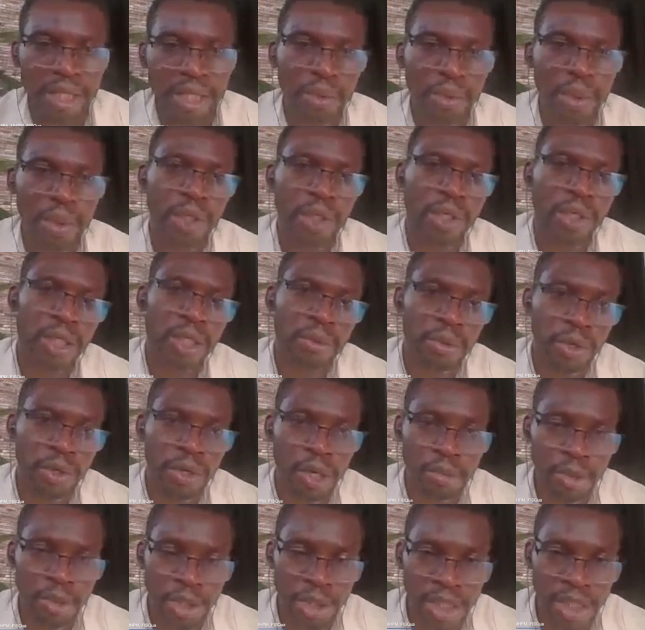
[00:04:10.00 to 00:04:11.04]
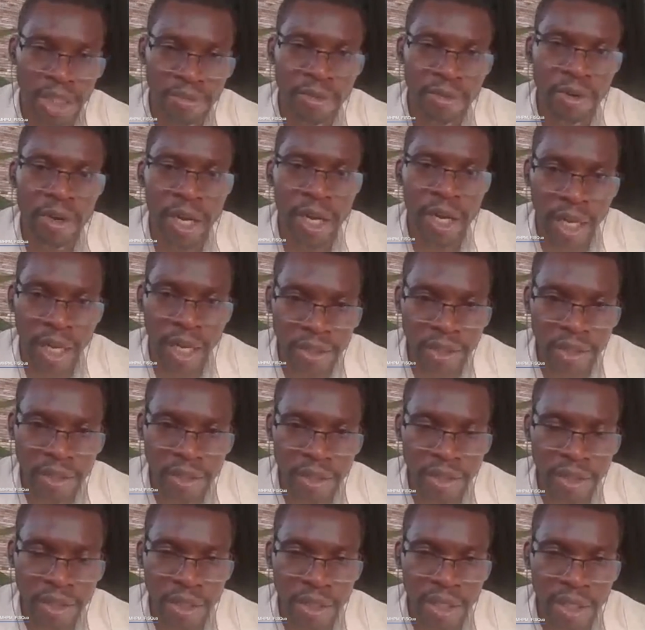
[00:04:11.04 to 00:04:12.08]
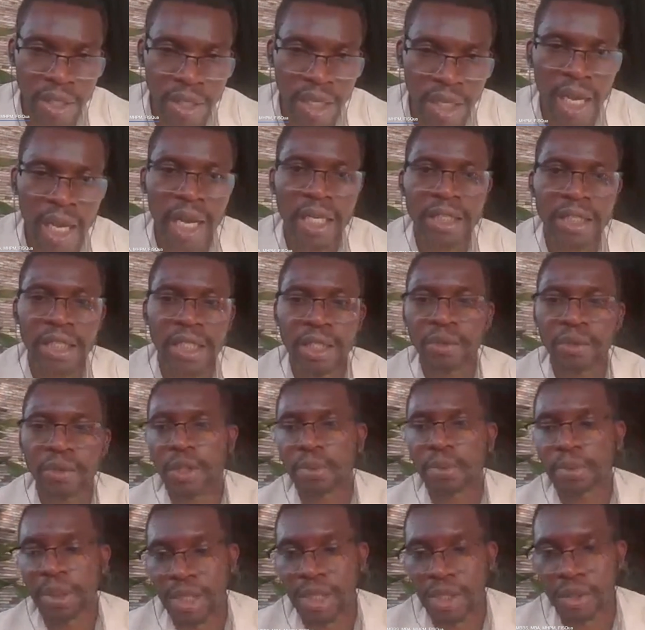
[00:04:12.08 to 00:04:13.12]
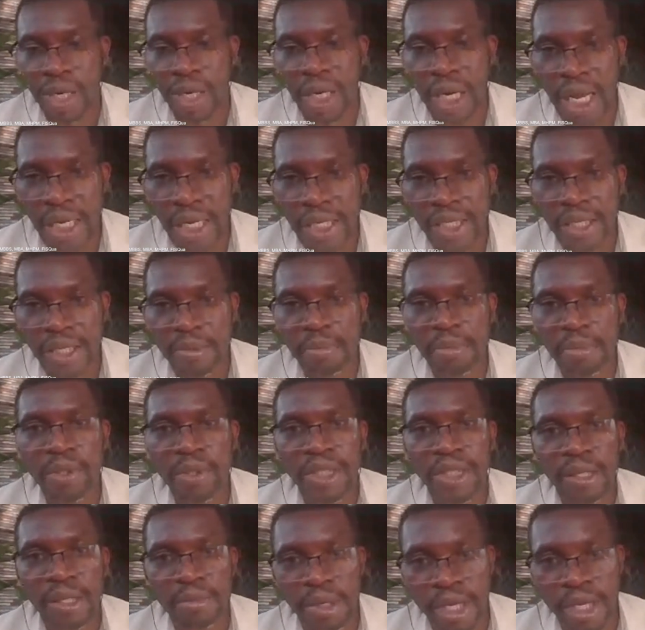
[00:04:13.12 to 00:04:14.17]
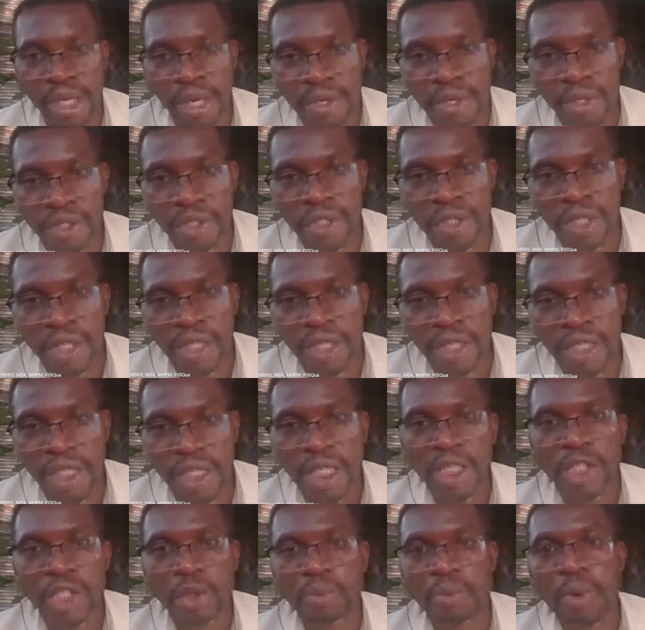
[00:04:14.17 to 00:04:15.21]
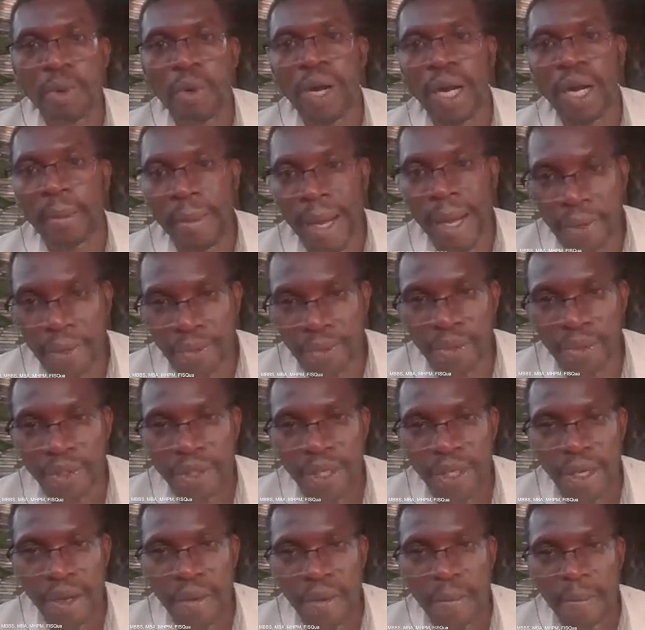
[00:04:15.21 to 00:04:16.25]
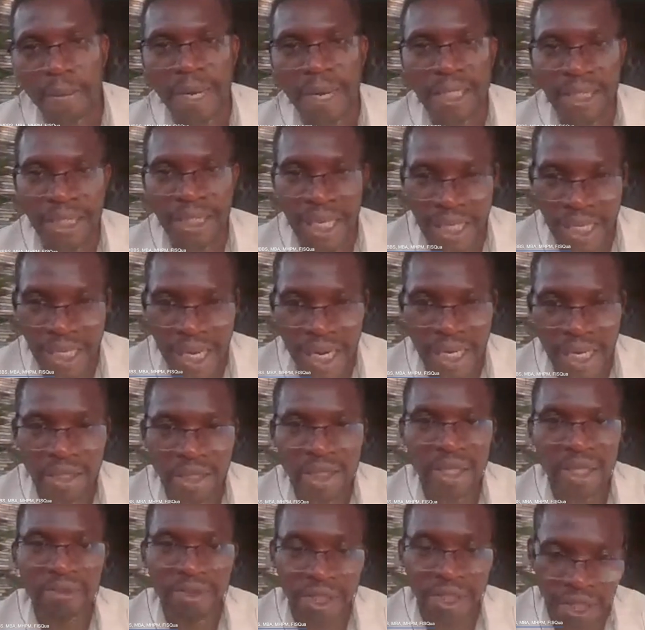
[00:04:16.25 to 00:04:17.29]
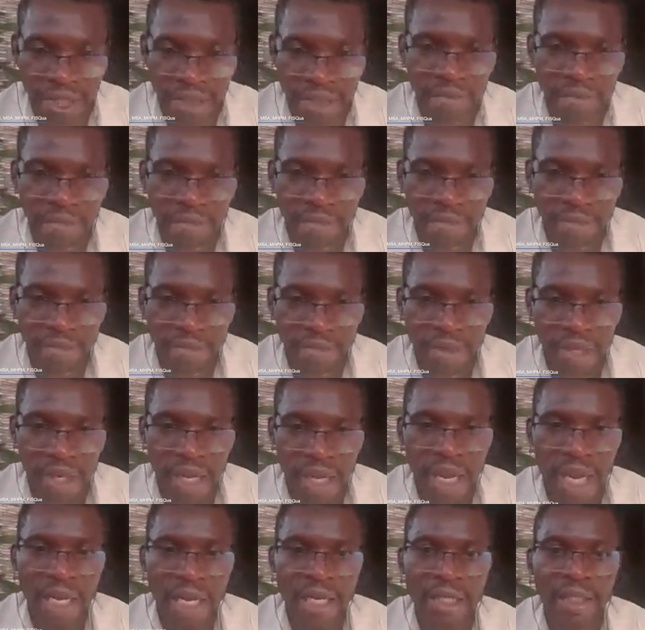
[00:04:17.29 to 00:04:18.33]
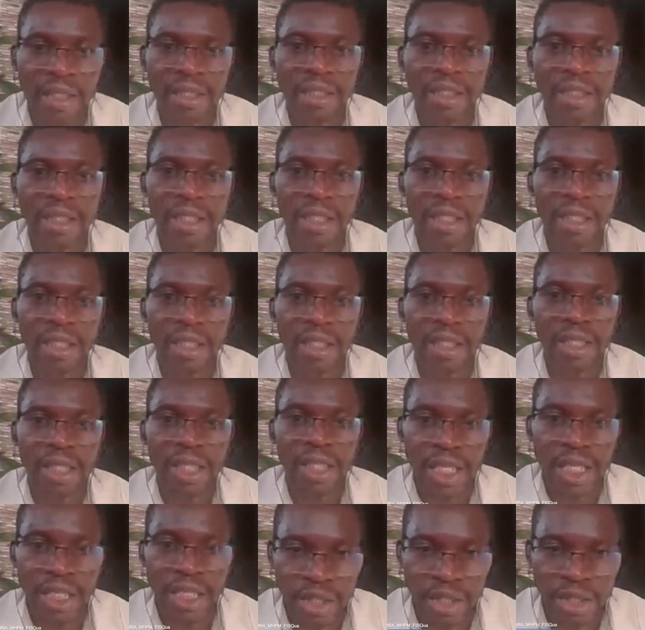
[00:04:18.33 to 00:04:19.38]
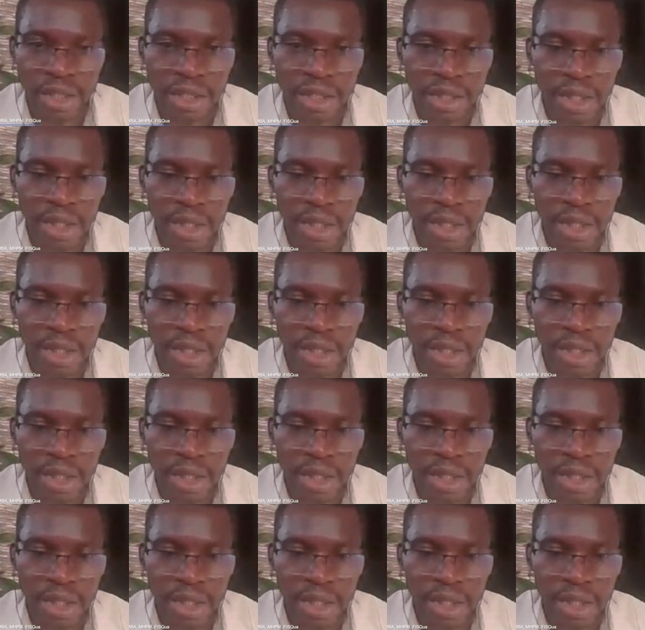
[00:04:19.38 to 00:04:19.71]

met with the Honorable Commissioner for Health, and it was particularly important because it spoke about maternal safety. And it